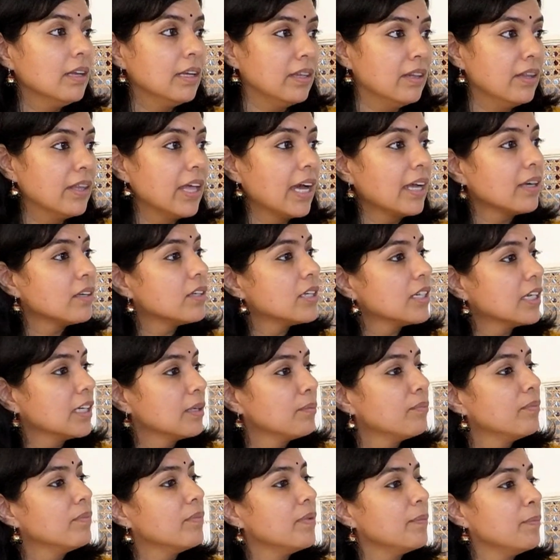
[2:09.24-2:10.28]
in that
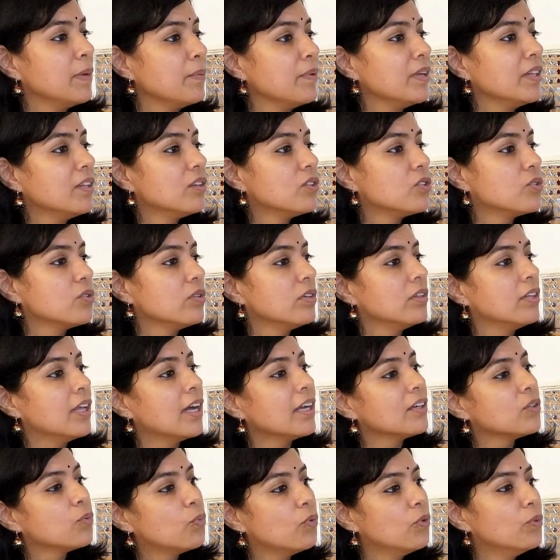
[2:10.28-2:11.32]
time maybe
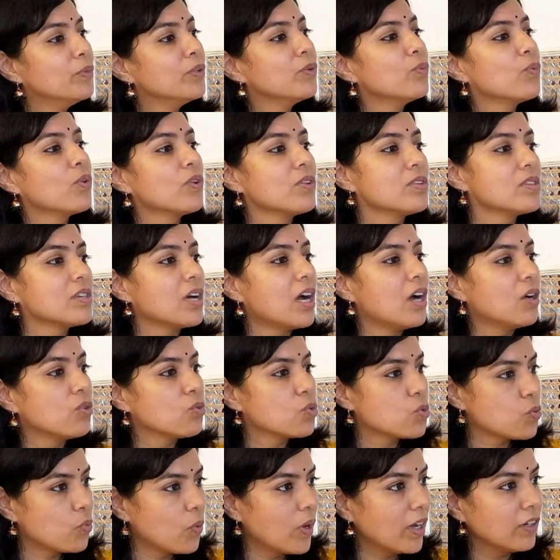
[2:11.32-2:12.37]
that woman was a
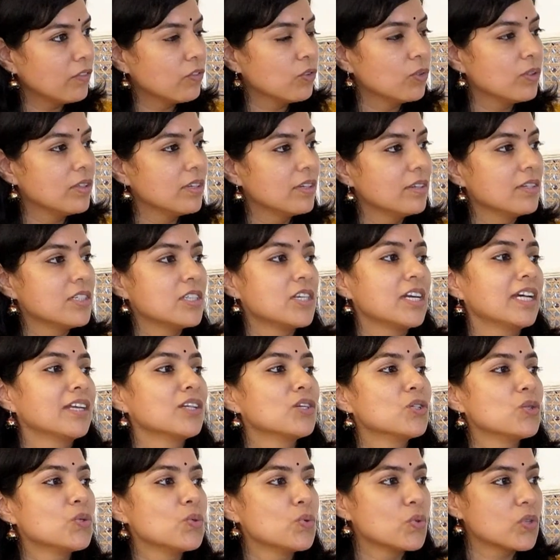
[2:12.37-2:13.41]
housewife or they're trying
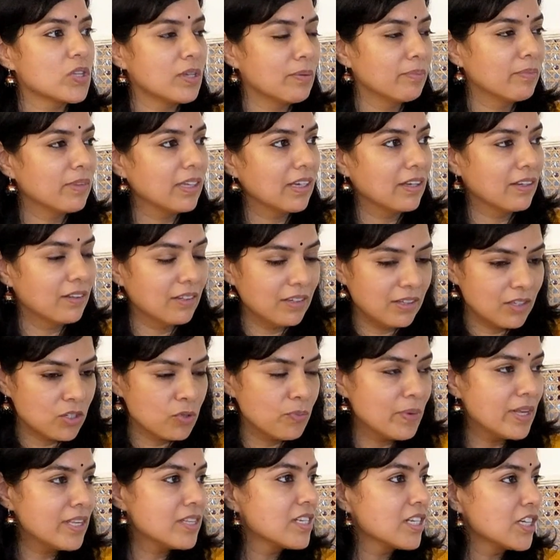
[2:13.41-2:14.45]
to do something in the
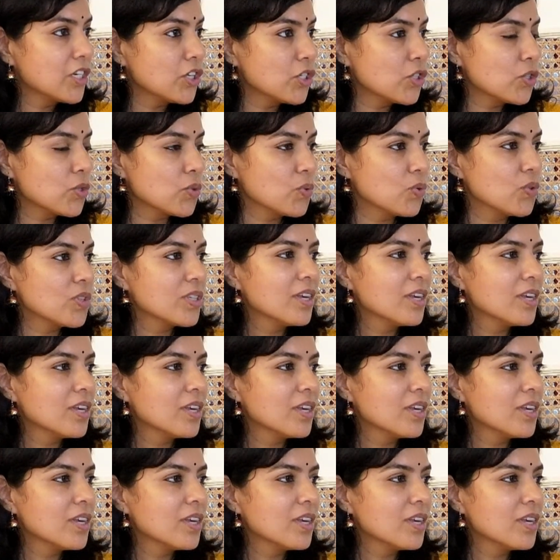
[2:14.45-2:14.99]
domestic issues.